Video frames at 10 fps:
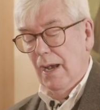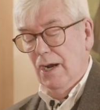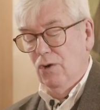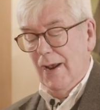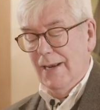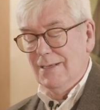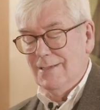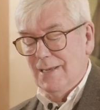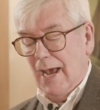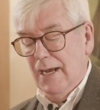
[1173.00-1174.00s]
a great
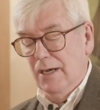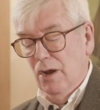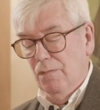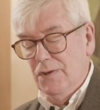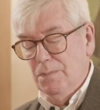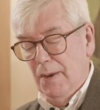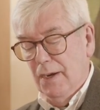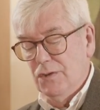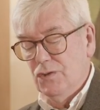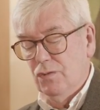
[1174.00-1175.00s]
sign of his
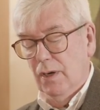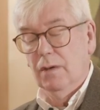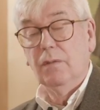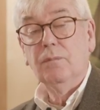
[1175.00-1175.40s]
ministry,